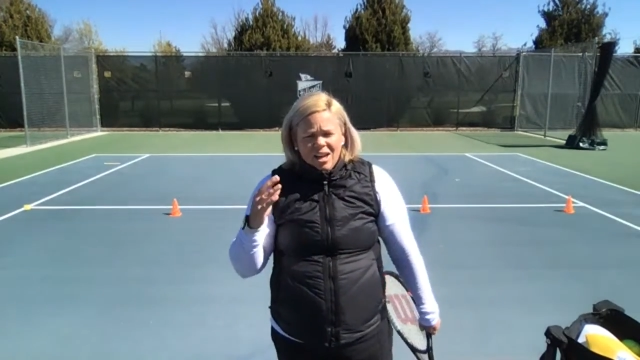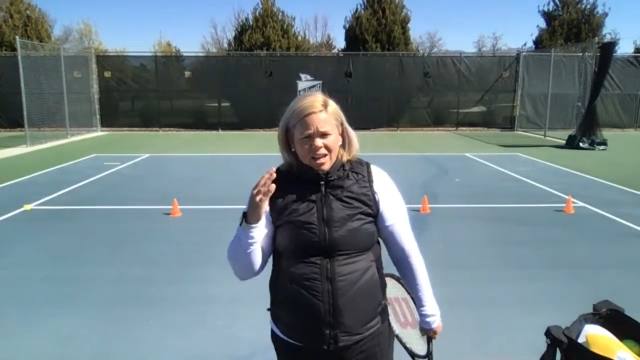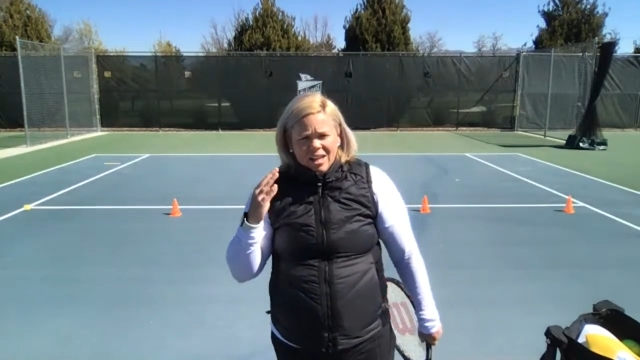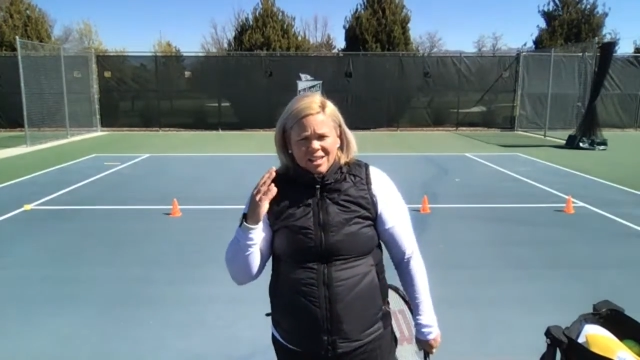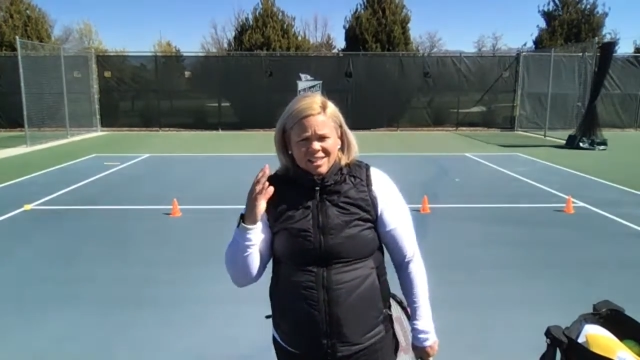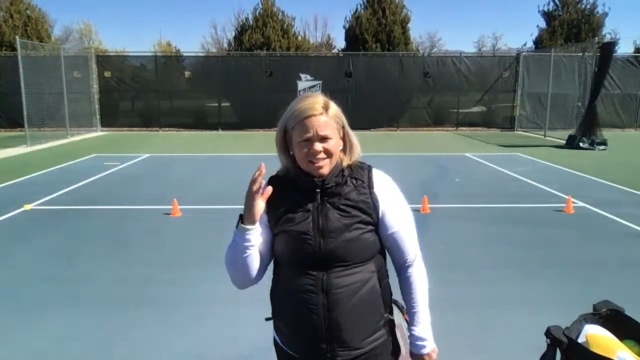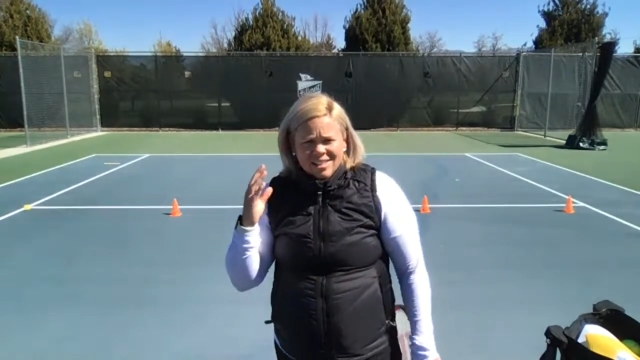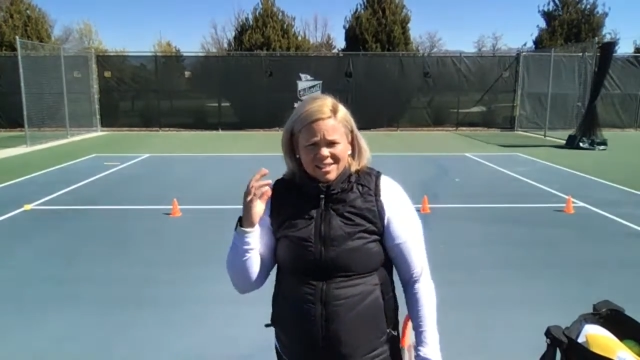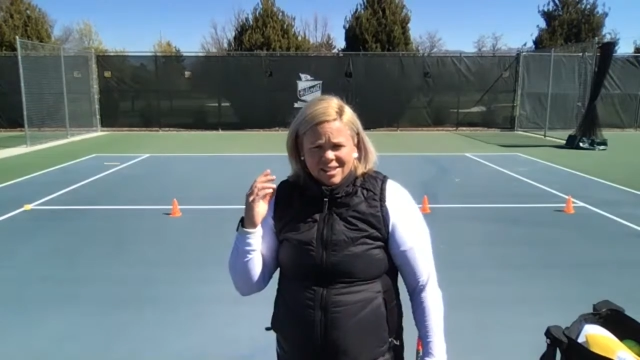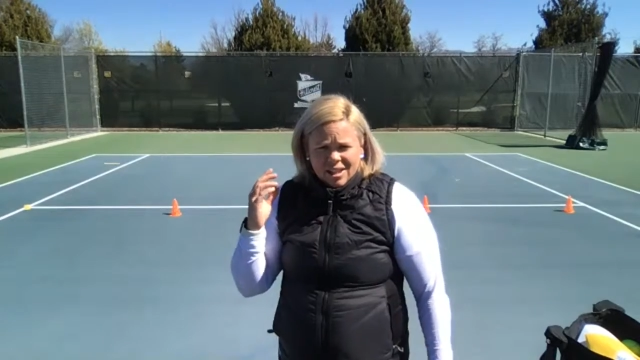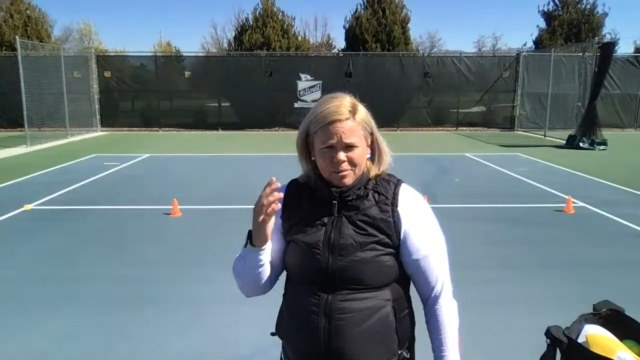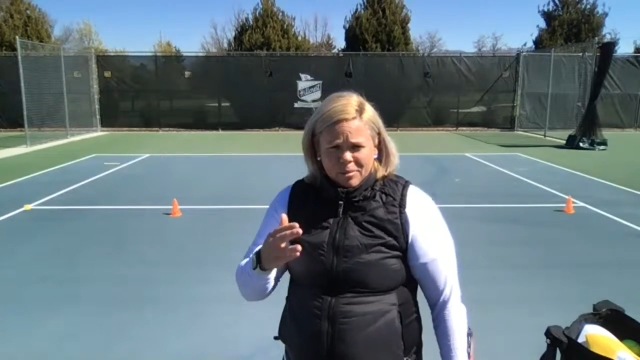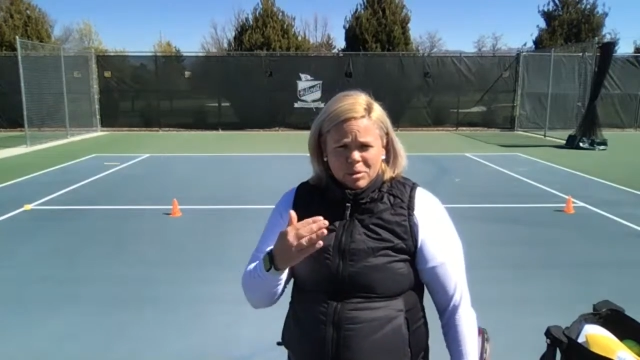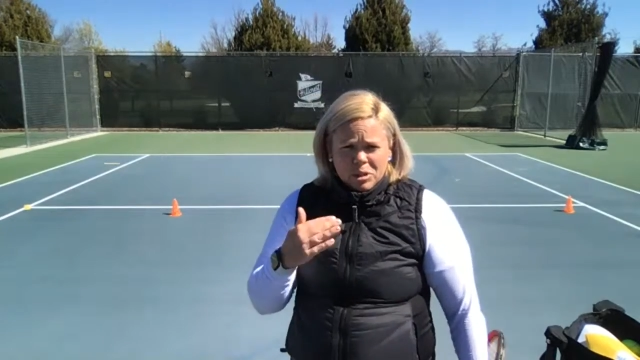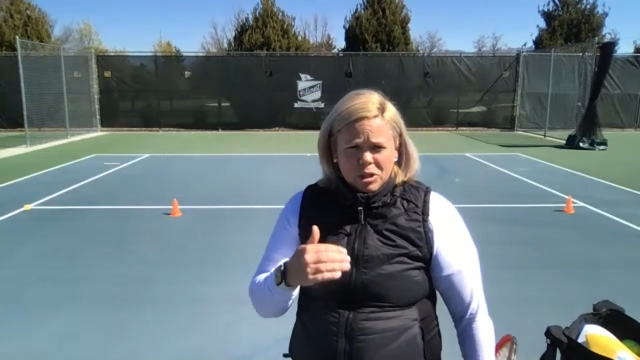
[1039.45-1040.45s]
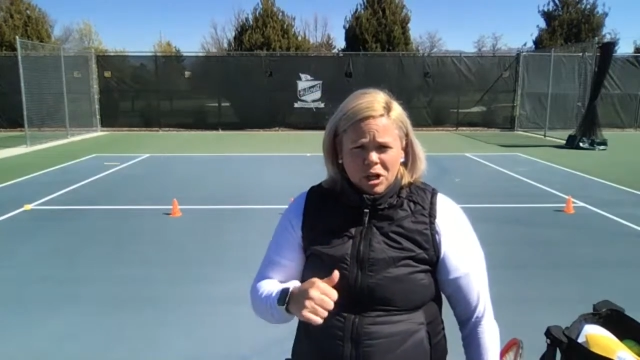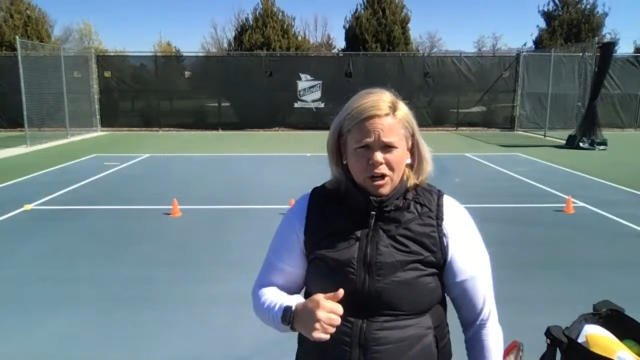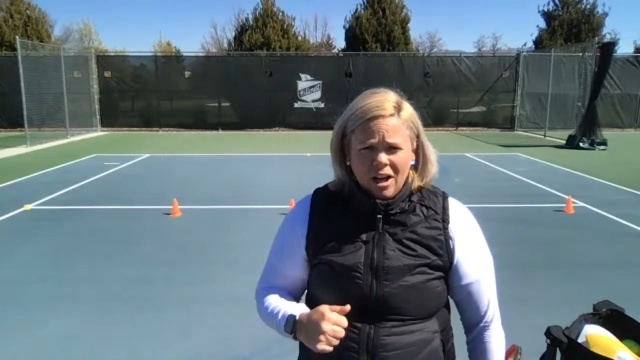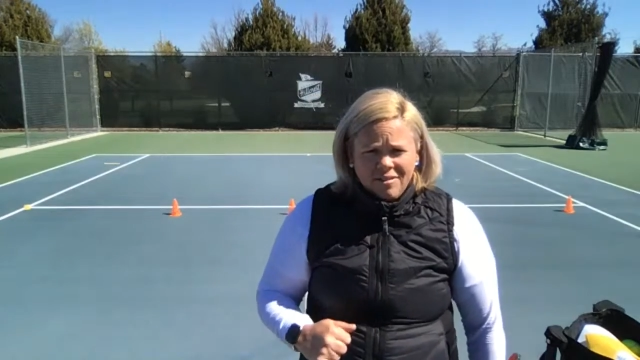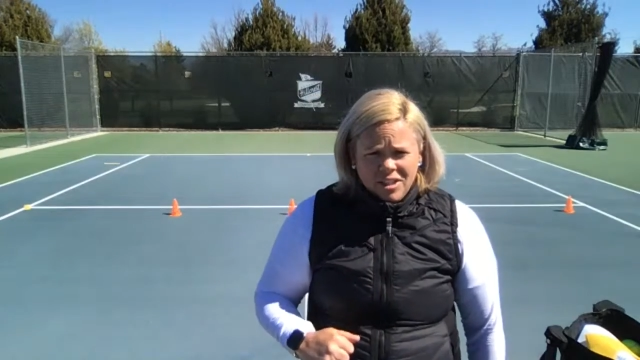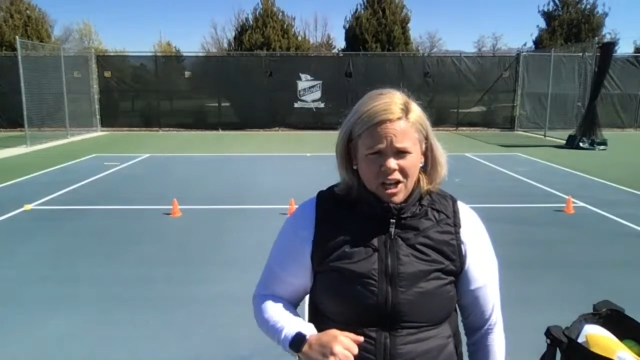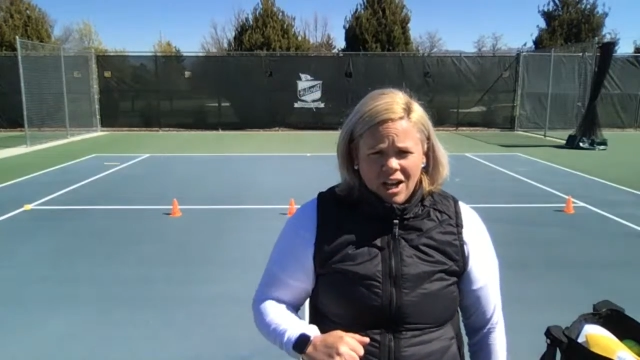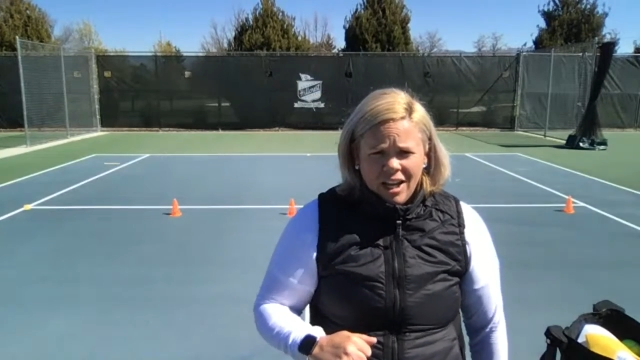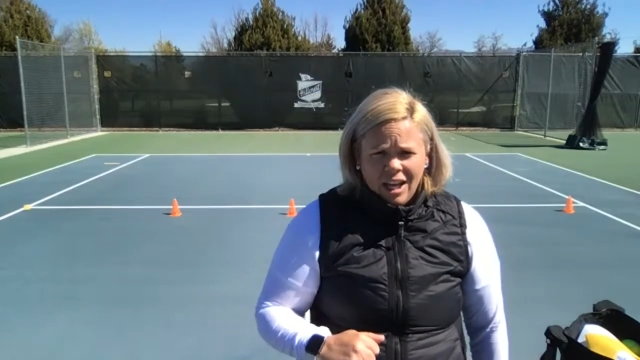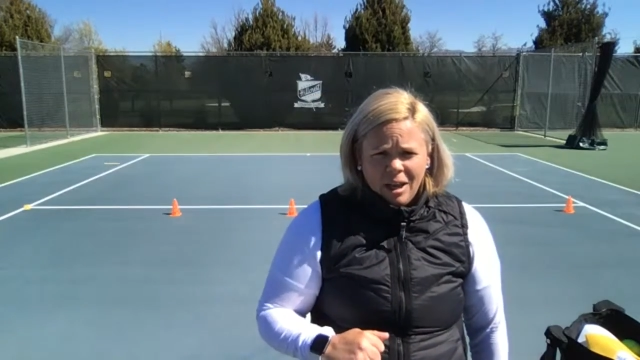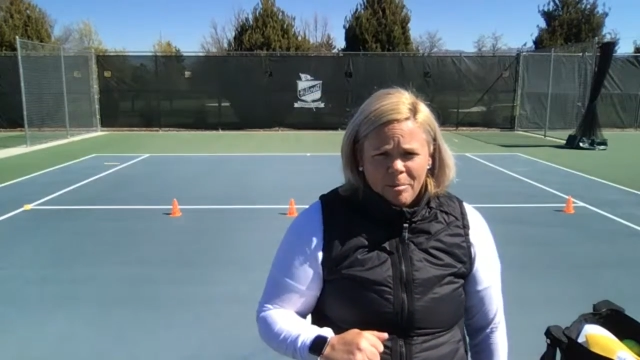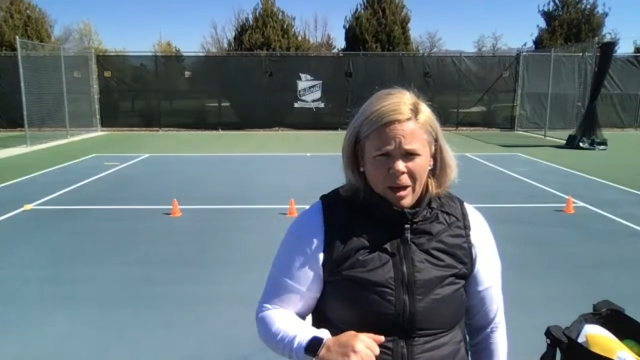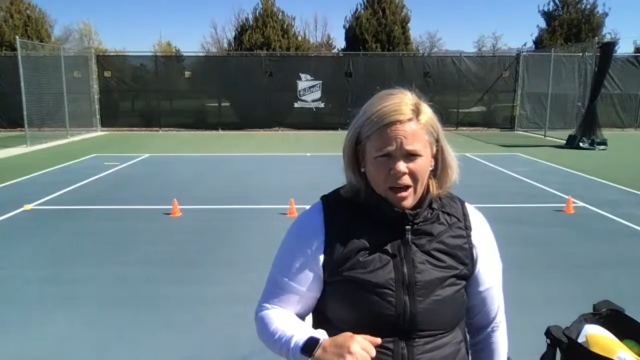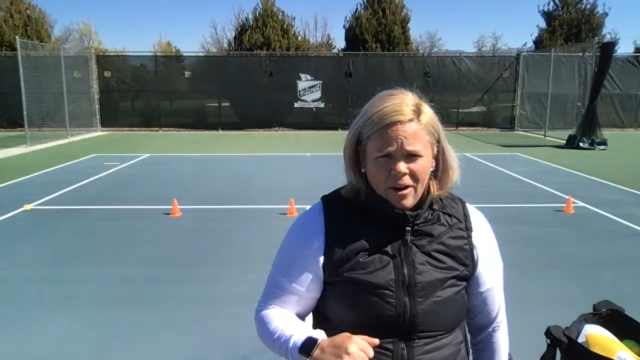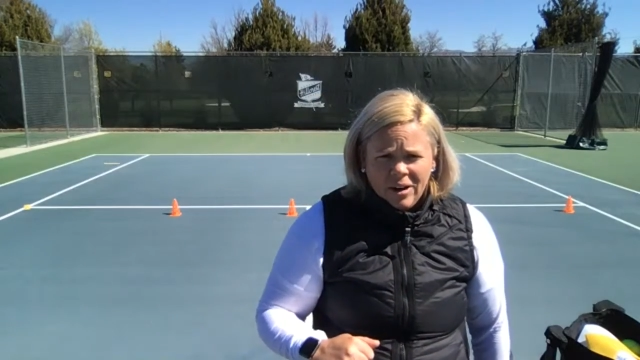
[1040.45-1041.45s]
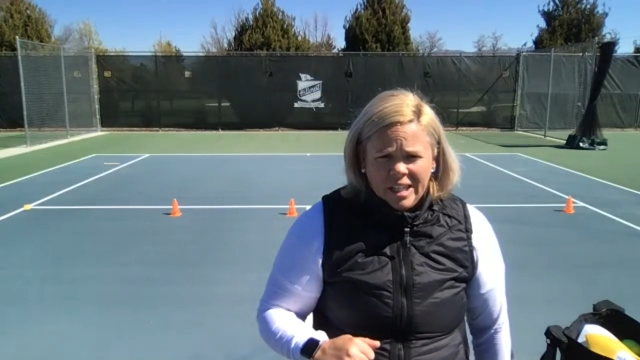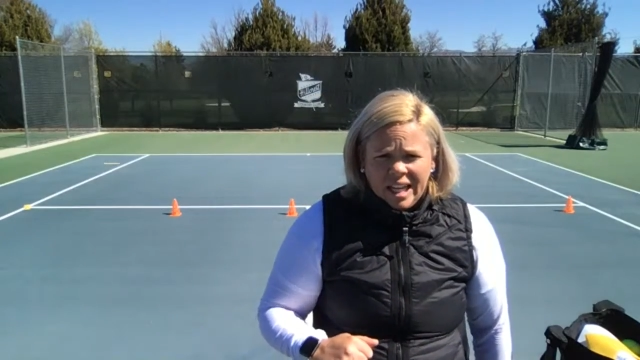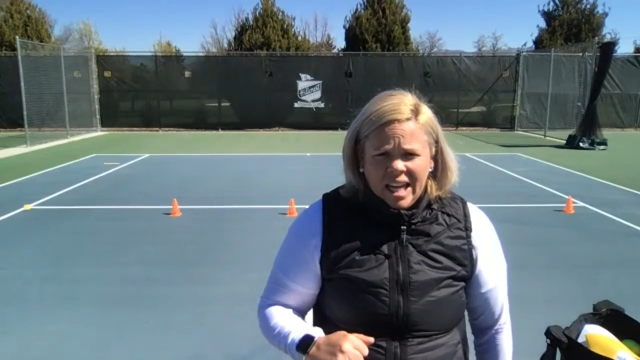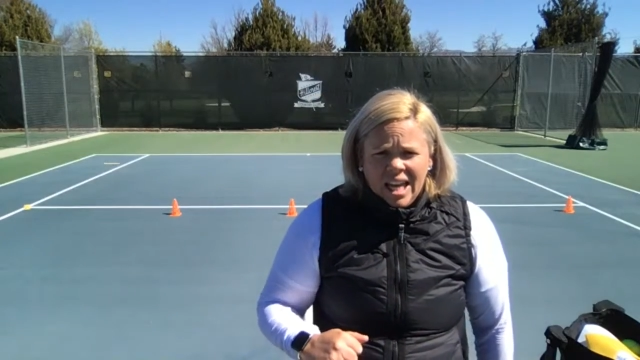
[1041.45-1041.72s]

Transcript: is that we'll start off talking about